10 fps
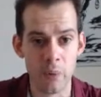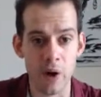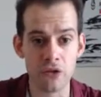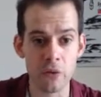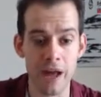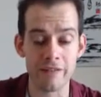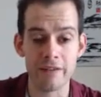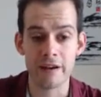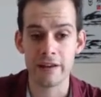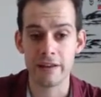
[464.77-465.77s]
We also
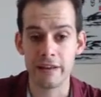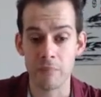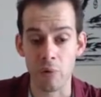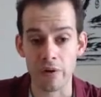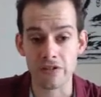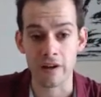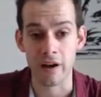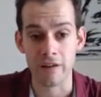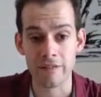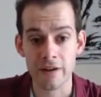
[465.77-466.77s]
have the importance
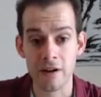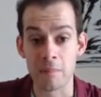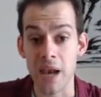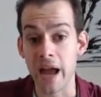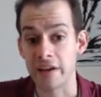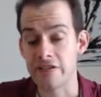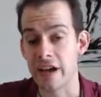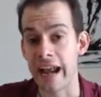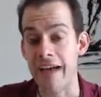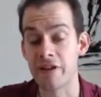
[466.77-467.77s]
of compliance
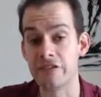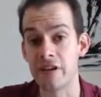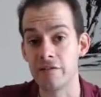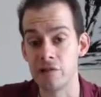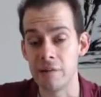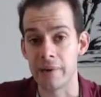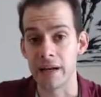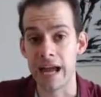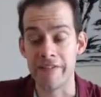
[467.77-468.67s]
and efficacy of treatment.